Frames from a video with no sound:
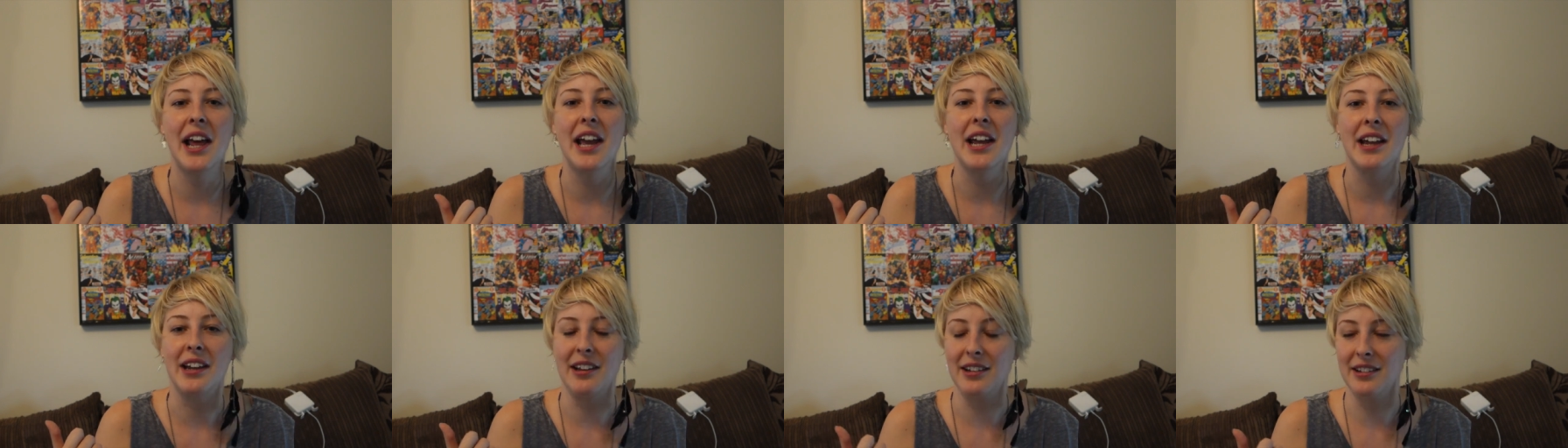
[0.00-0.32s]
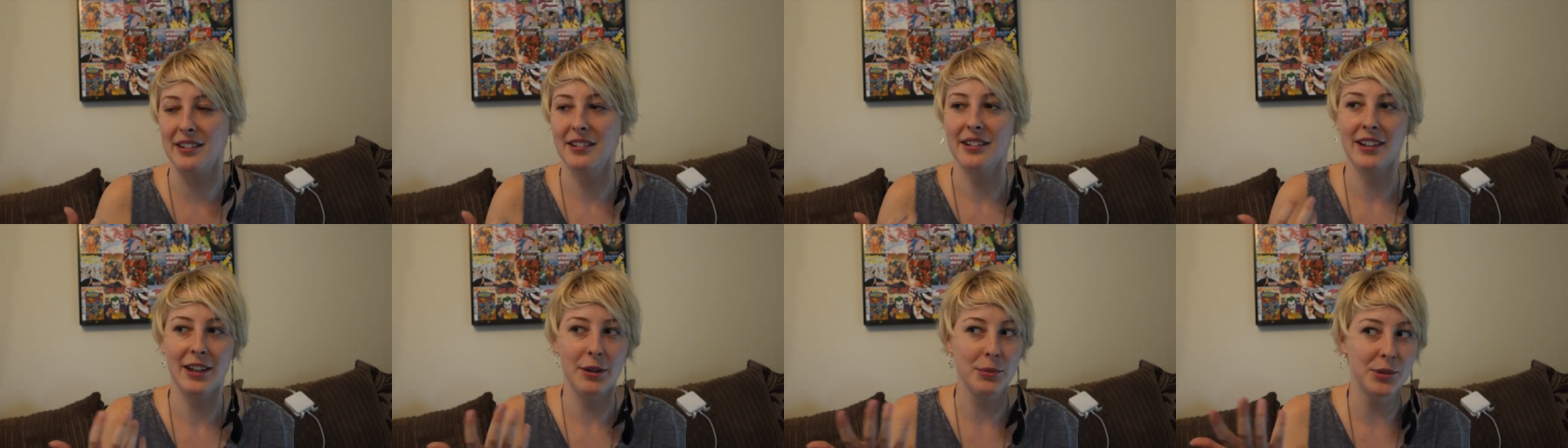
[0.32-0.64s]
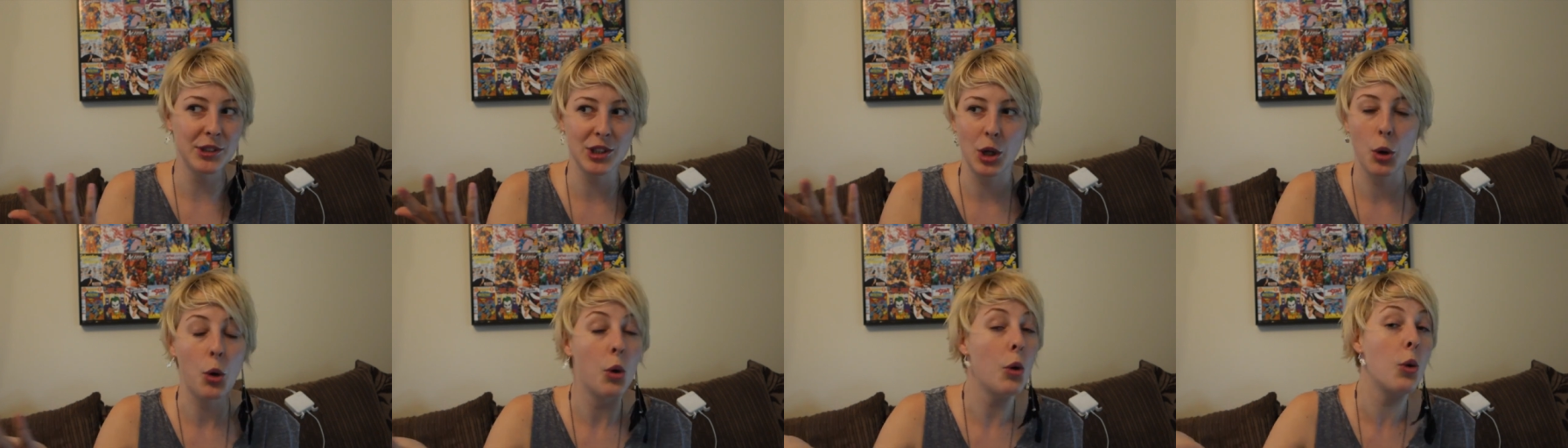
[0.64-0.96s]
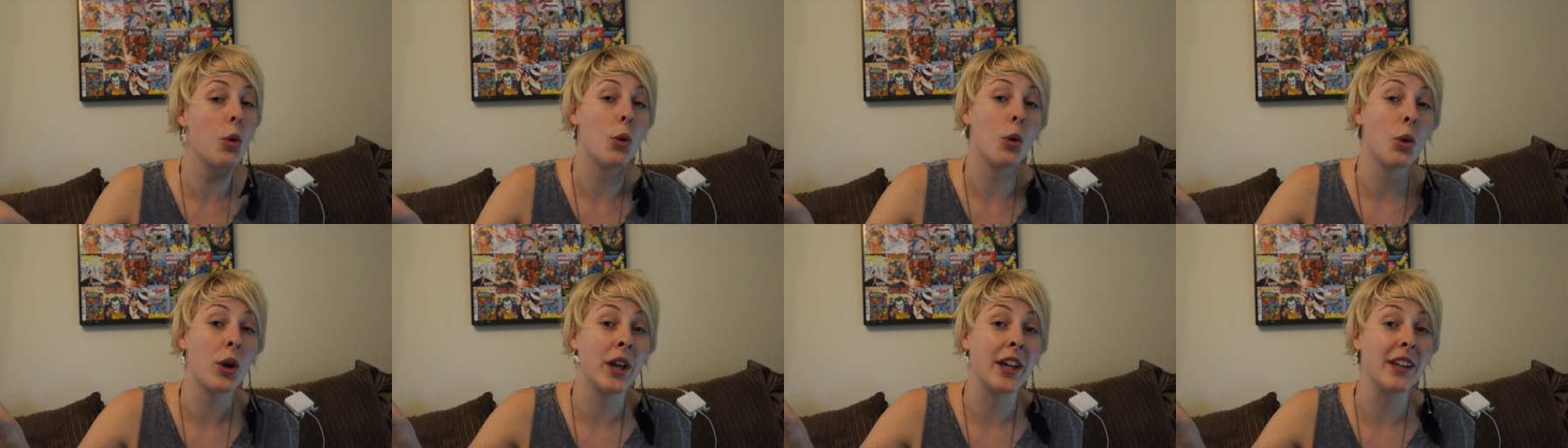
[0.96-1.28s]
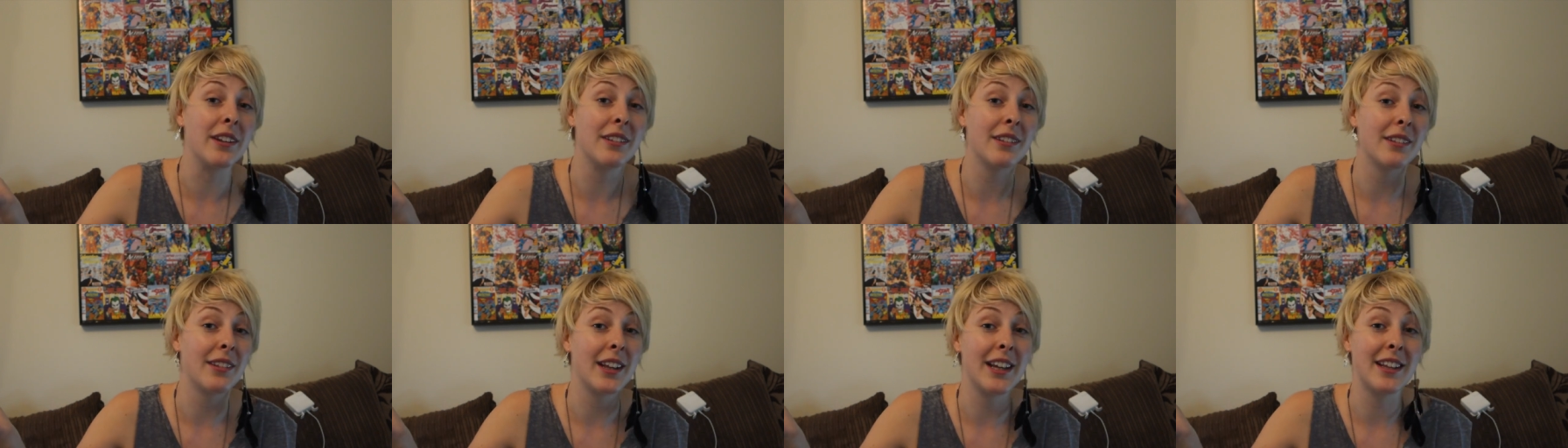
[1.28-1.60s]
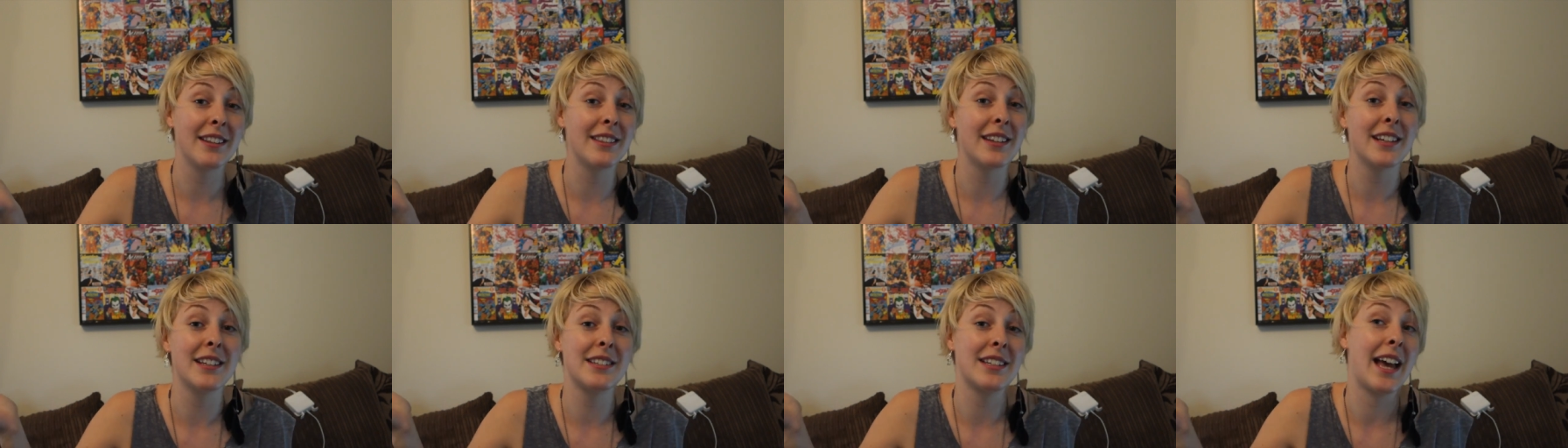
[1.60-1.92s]
later there was a hawk in,
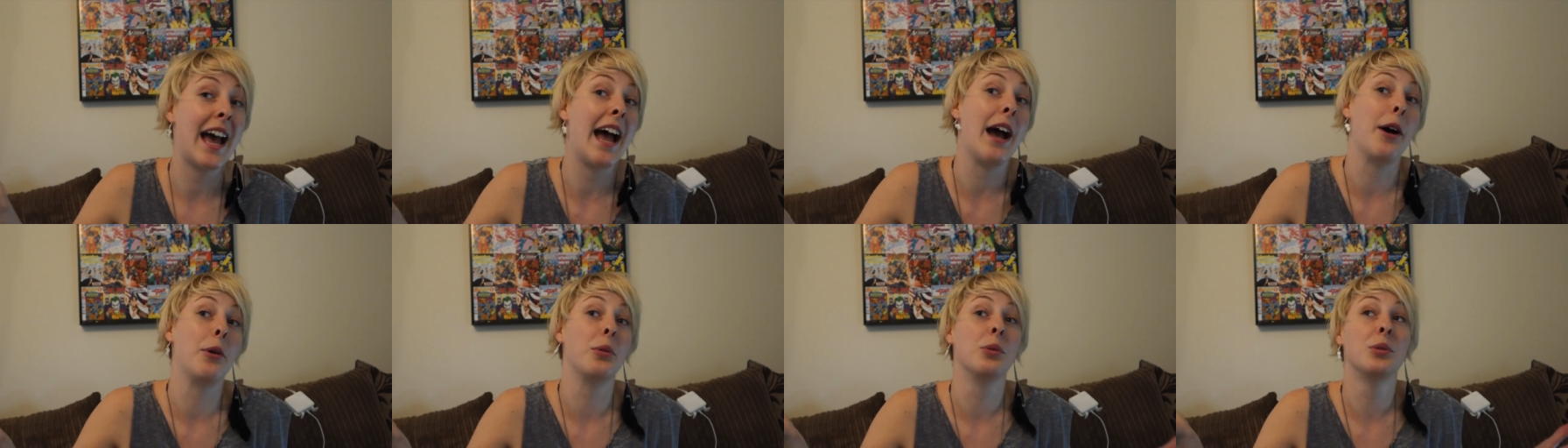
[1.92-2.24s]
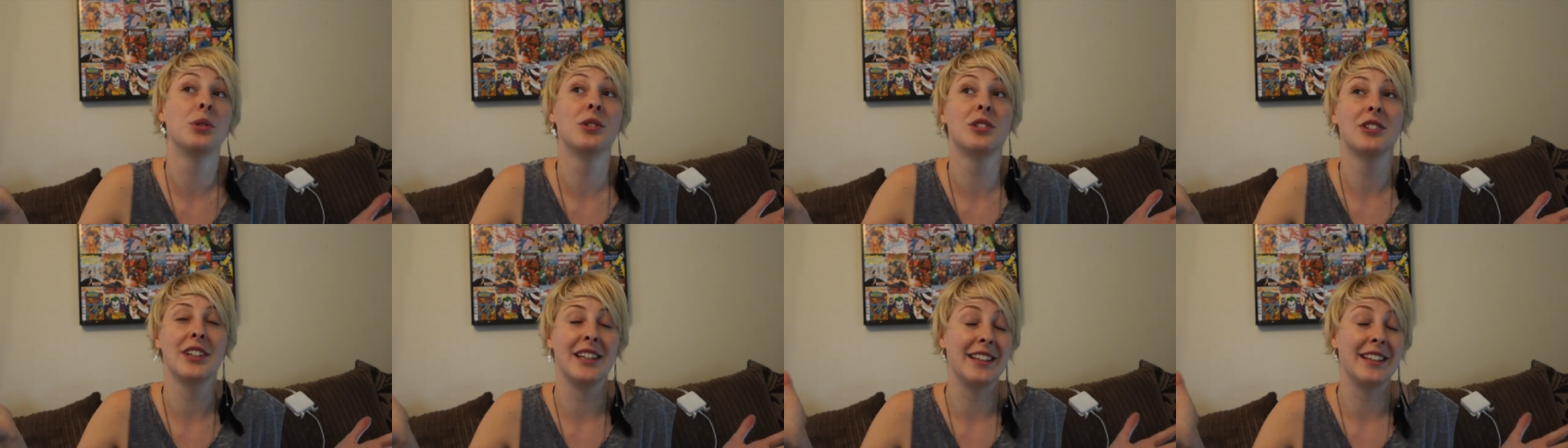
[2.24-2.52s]
in this house,